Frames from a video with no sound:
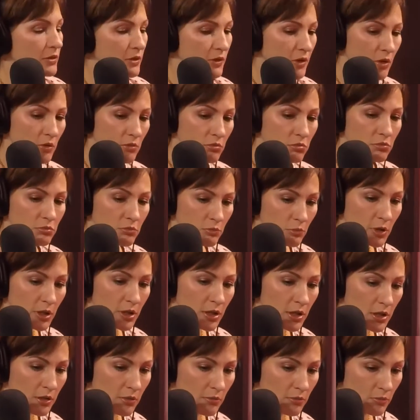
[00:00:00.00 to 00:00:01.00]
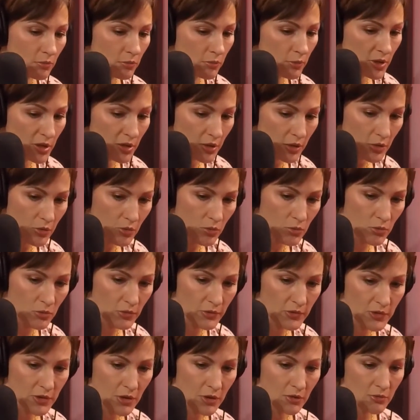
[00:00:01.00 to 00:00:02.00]
So really, really cool
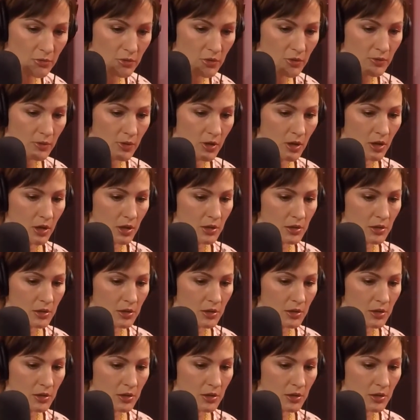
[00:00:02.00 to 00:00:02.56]
stone you've got.